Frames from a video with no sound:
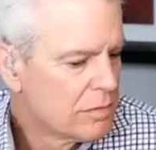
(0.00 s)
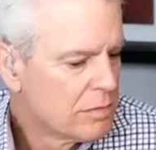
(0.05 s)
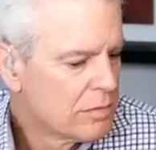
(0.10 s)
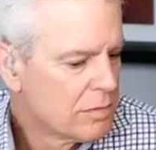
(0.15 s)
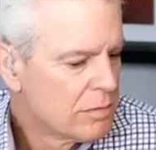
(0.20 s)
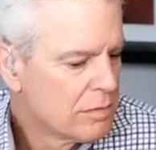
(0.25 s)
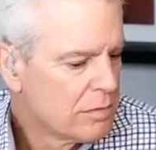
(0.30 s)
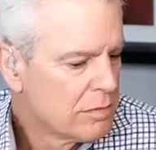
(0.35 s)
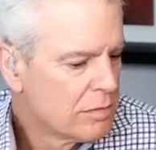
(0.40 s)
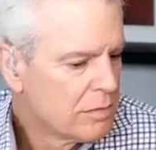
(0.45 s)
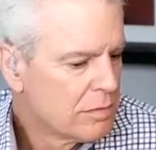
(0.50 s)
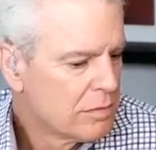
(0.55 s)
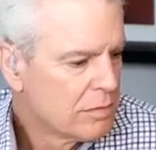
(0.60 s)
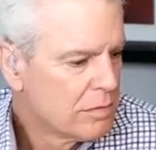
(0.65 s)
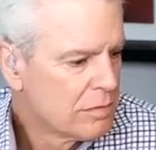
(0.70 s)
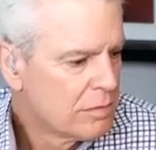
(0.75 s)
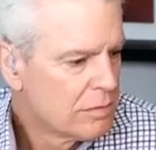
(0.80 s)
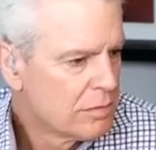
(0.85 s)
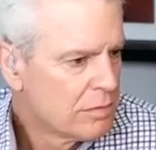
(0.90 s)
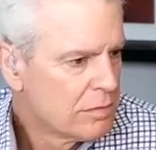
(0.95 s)

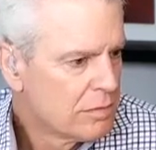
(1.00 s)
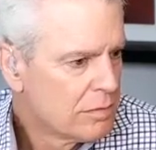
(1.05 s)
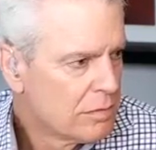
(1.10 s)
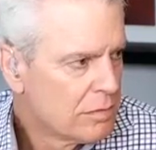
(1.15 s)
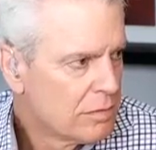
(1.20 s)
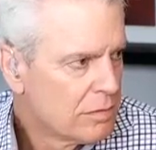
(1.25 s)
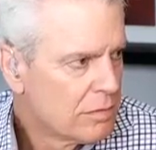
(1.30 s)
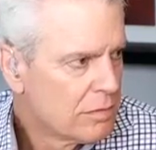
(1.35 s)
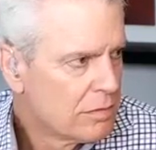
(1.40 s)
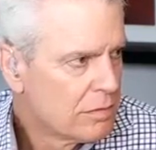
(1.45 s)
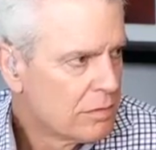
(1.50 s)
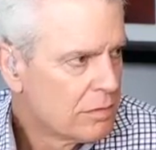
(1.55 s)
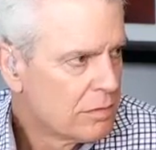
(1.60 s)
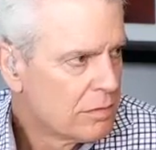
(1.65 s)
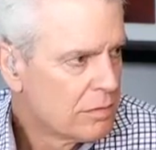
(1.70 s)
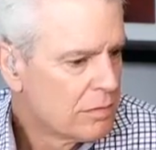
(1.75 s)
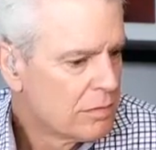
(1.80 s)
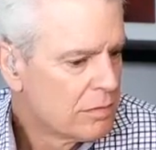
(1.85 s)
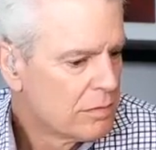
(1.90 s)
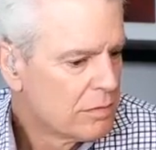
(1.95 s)

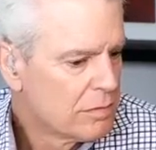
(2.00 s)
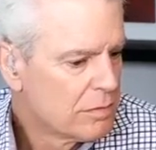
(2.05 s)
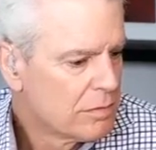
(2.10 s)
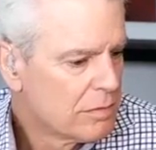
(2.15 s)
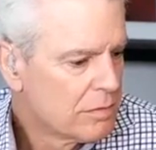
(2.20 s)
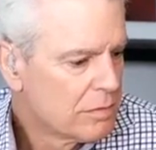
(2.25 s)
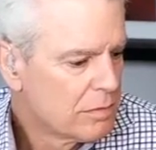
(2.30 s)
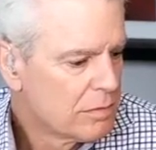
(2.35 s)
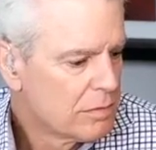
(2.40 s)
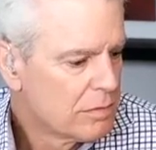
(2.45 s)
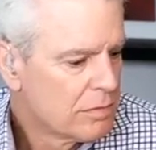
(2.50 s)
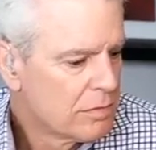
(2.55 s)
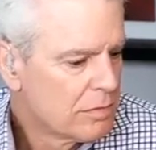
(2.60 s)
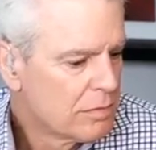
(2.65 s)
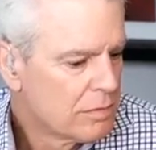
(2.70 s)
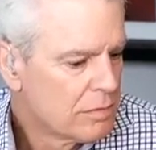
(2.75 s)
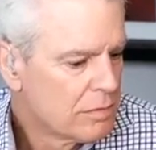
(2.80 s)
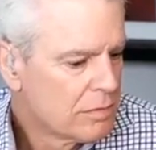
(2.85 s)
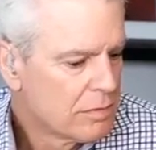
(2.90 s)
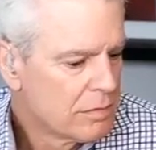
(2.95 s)

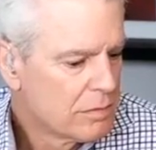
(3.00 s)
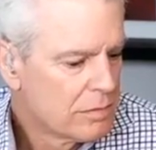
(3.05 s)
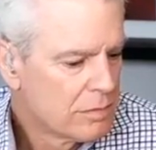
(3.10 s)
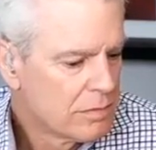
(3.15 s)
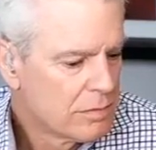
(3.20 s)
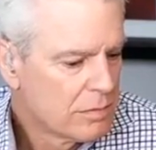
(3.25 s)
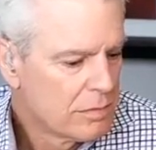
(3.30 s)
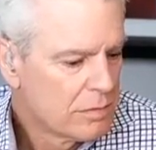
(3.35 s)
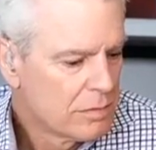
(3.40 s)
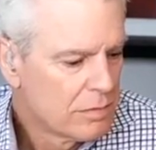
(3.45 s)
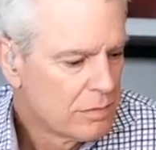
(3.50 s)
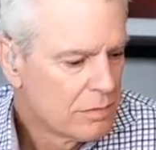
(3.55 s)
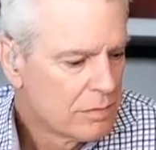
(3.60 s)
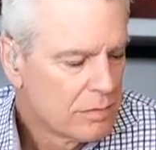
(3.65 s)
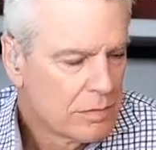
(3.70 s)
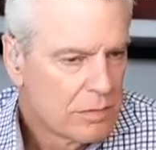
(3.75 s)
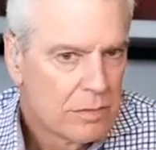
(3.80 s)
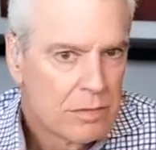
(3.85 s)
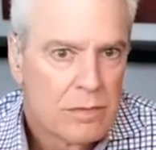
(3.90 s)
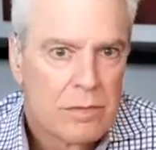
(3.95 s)

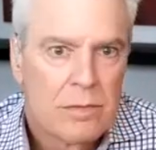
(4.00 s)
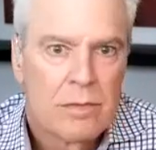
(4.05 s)
(silent)